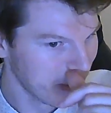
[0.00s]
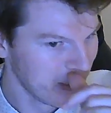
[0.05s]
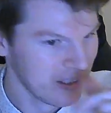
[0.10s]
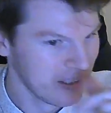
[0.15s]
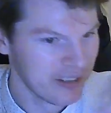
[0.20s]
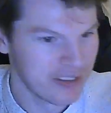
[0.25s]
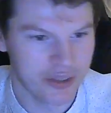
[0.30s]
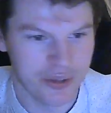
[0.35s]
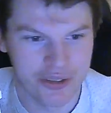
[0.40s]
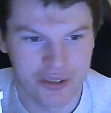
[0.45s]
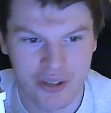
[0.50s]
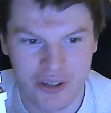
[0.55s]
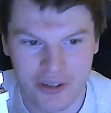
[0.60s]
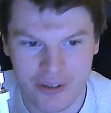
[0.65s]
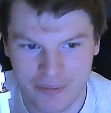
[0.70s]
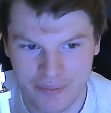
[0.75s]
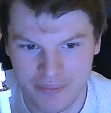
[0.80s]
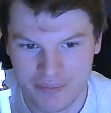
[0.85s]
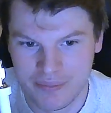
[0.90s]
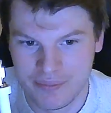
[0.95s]
So it's got
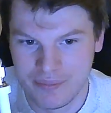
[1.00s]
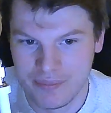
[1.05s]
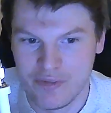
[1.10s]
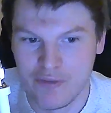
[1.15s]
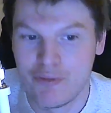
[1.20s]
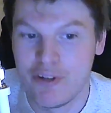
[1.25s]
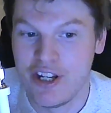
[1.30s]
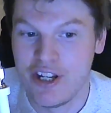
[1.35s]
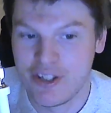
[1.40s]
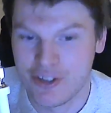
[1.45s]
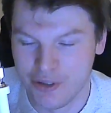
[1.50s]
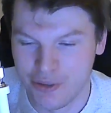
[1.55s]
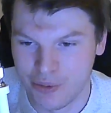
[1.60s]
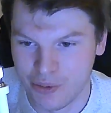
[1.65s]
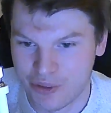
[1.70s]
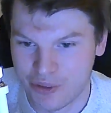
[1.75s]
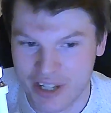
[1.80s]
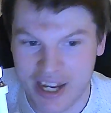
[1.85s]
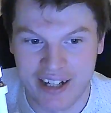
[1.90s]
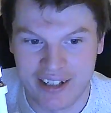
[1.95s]
regional
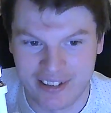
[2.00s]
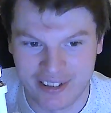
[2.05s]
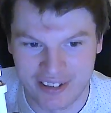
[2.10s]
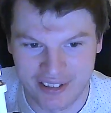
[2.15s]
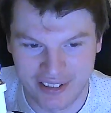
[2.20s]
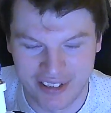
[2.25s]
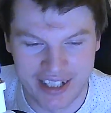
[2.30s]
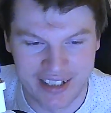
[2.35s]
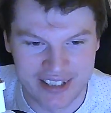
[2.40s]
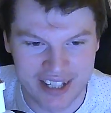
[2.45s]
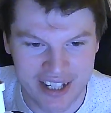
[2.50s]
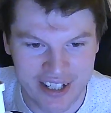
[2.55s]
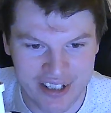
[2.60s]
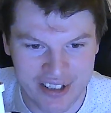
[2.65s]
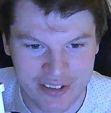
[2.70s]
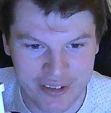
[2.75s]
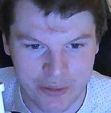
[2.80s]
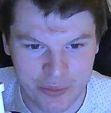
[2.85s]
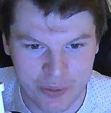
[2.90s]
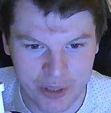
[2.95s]
taxations
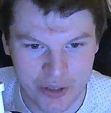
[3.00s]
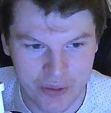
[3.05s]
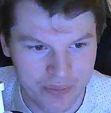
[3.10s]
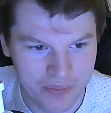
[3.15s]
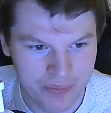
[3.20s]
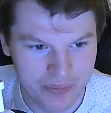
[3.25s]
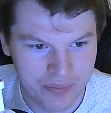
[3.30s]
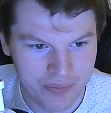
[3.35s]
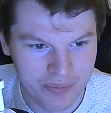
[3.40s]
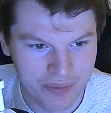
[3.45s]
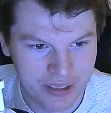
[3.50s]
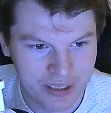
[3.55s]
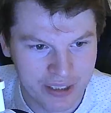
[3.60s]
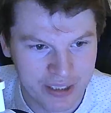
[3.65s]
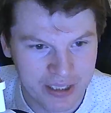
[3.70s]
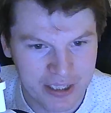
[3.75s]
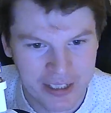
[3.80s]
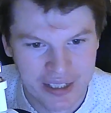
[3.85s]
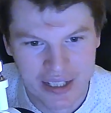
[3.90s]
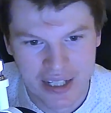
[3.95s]
as well.
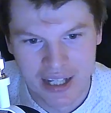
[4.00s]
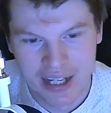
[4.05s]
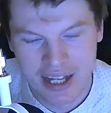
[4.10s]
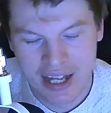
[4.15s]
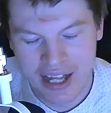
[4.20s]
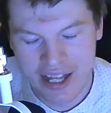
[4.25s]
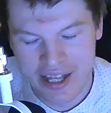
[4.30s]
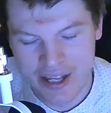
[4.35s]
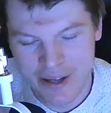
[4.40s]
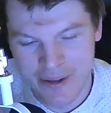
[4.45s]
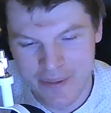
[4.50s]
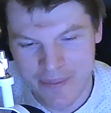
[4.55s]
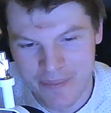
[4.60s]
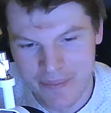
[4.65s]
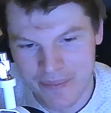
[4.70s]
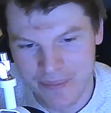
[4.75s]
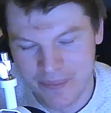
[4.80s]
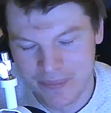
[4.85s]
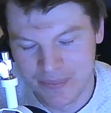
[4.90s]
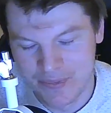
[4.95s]

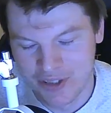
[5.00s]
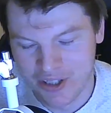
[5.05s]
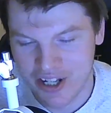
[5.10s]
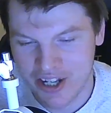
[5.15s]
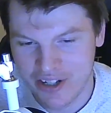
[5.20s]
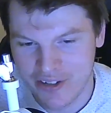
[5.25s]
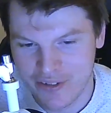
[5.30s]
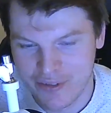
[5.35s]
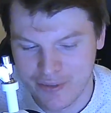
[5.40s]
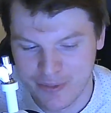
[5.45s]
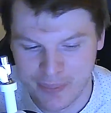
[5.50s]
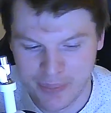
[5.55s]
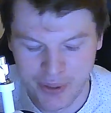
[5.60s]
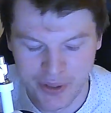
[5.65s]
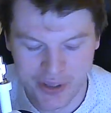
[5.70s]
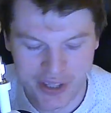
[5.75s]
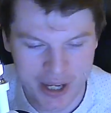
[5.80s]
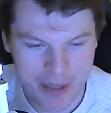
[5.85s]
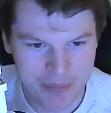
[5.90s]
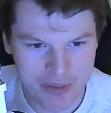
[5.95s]
To kind of put
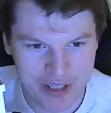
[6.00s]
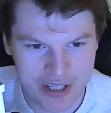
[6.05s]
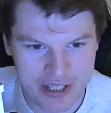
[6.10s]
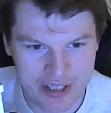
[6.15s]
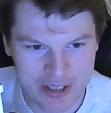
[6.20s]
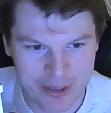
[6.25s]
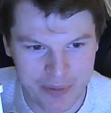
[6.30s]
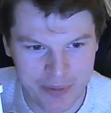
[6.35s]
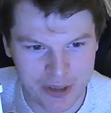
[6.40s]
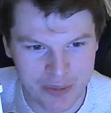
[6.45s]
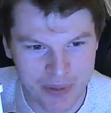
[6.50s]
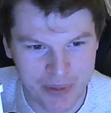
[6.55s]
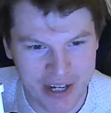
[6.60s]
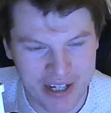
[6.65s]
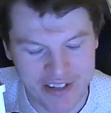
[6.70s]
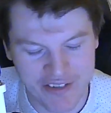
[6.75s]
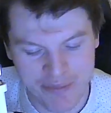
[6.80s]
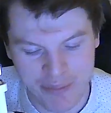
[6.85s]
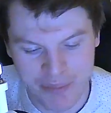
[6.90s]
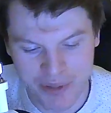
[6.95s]
them into
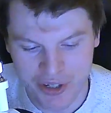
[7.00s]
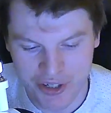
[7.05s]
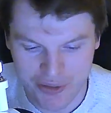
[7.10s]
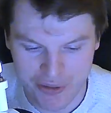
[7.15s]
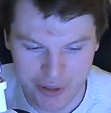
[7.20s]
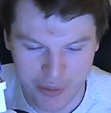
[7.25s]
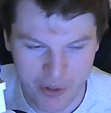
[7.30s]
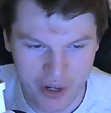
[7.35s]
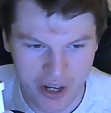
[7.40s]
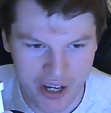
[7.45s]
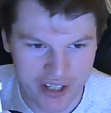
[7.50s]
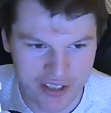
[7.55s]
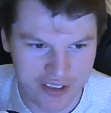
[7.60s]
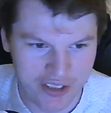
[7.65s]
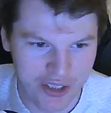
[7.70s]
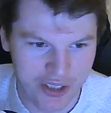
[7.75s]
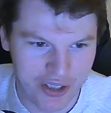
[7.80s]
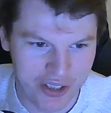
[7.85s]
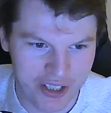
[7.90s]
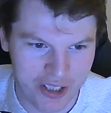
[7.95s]
perspective monetary wise,
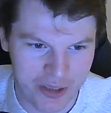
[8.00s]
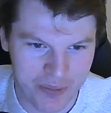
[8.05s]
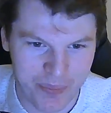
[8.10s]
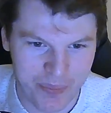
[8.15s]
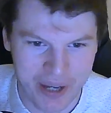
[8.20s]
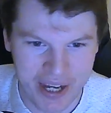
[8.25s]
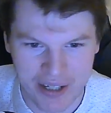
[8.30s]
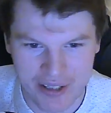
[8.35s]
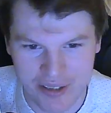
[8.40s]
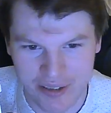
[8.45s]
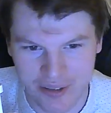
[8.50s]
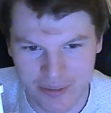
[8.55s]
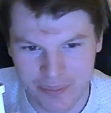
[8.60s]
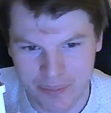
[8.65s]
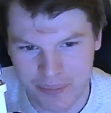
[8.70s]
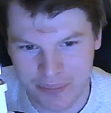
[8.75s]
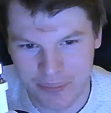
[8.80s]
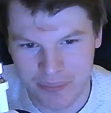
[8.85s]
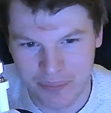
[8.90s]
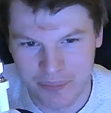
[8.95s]
you can expect
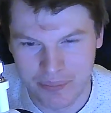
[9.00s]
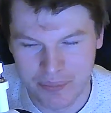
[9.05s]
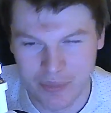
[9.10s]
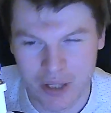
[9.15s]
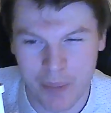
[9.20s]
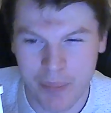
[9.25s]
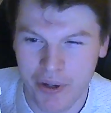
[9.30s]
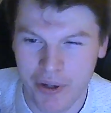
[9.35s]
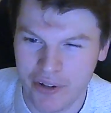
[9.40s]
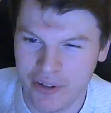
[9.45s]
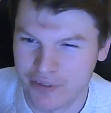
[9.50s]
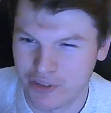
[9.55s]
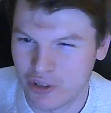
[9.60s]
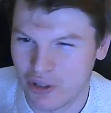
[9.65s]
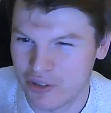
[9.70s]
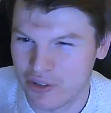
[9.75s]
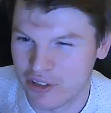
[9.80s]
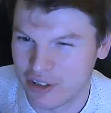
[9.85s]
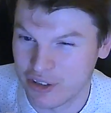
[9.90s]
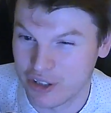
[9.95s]
a bottle of scotch that's